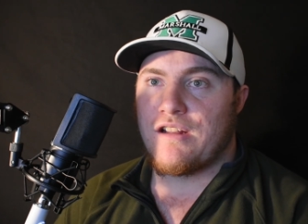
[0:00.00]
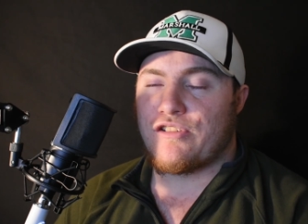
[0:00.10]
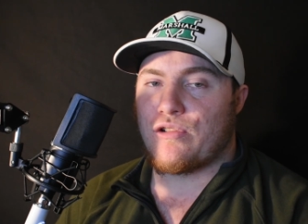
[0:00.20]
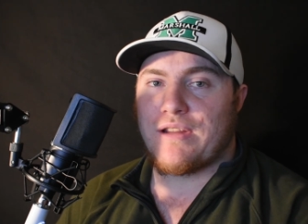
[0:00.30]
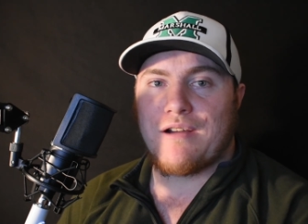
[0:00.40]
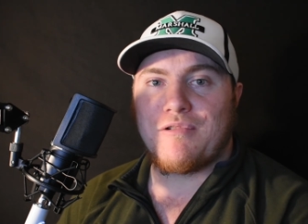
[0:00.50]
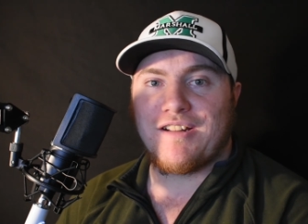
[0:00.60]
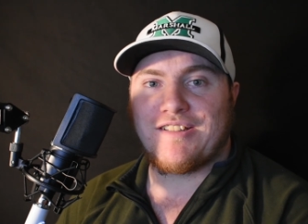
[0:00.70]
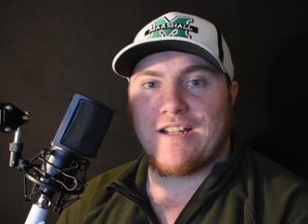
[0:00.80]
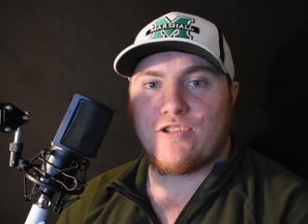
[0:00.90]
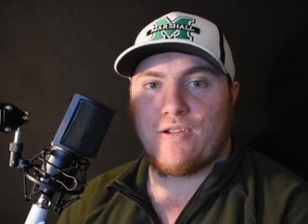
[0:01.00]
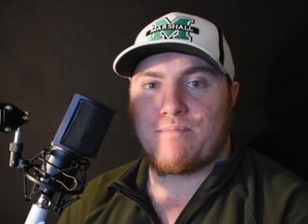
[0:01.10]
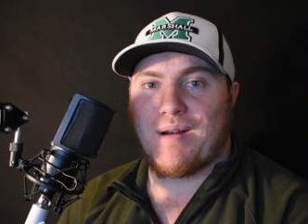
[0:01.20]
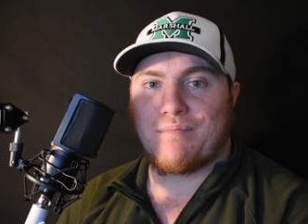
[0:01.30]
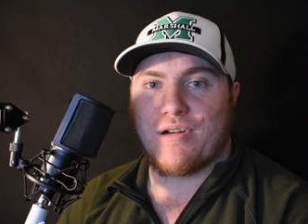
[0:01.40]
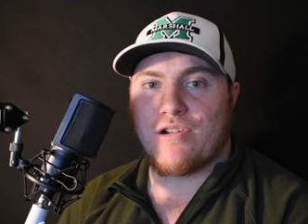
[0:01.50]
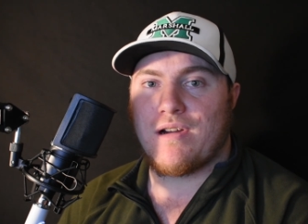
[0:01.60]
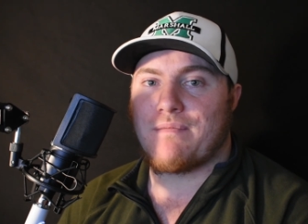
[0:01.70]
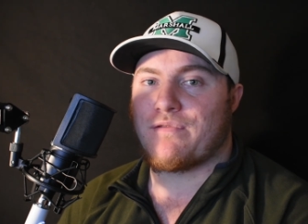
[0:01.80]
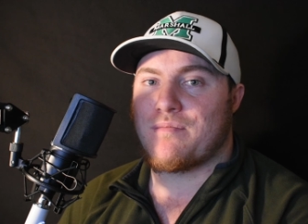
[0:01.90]
So that would essentially bump her
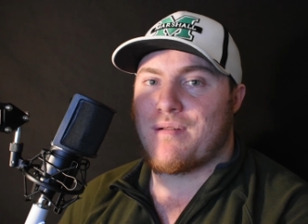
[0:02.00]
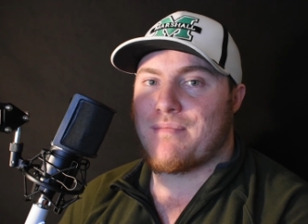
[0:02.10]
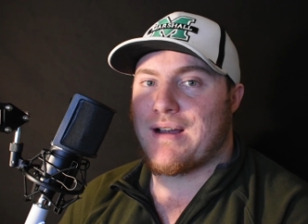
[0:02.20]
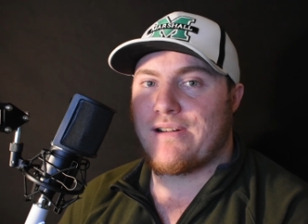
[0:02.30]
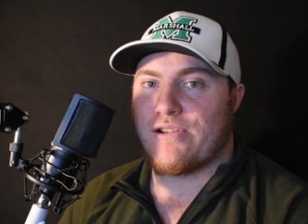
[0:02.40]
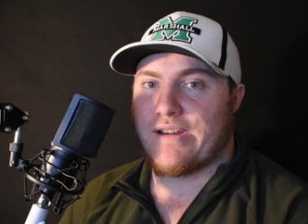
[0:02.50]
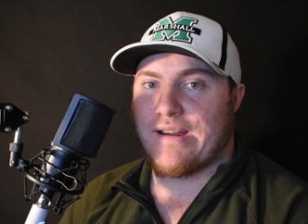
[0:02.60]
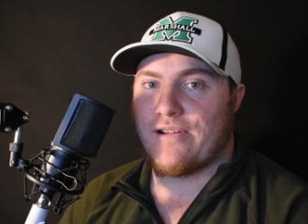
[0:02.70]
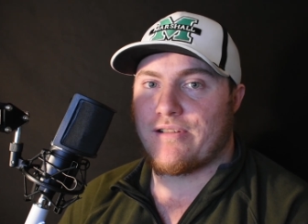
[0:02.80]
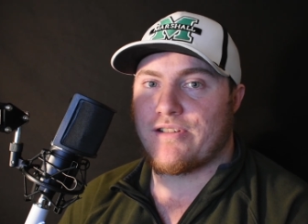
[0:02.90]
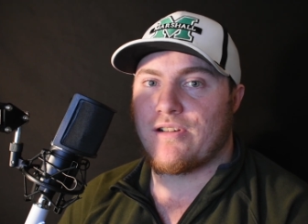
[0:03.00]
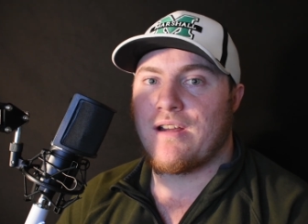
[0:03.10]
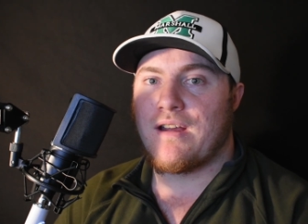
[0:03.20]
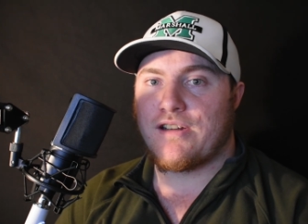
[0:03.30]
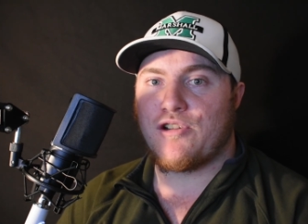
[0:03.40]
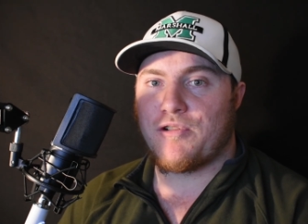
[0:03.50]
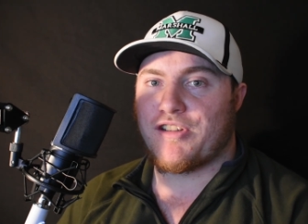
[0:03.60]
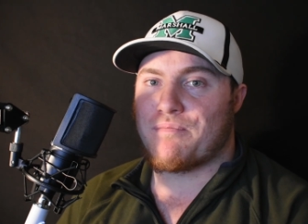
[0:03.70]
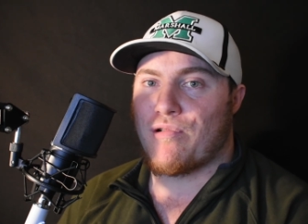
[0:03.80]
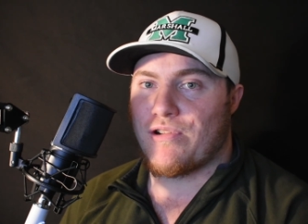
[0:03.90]
up from a minor character to a
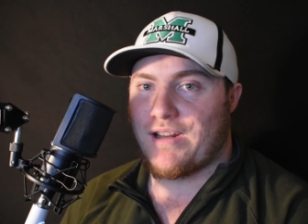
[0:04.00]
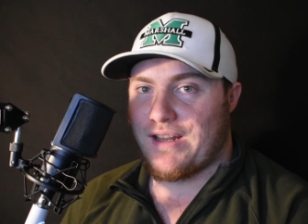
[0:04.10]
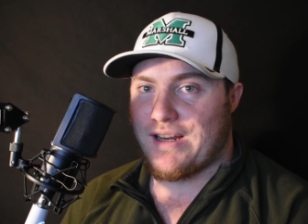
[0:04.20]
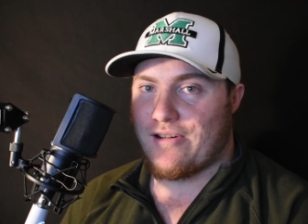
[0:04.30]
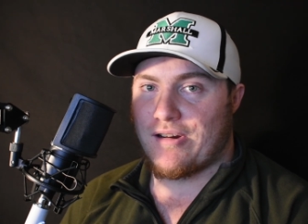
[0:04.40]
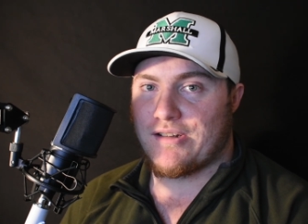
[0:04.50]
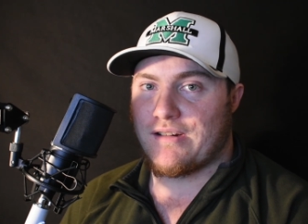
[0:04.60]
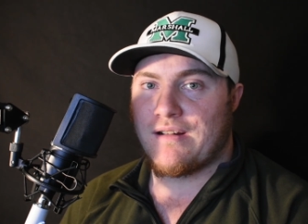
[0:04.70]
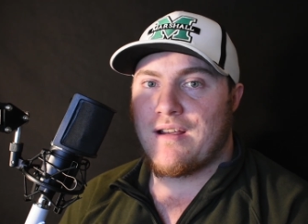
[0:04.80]
supporting character.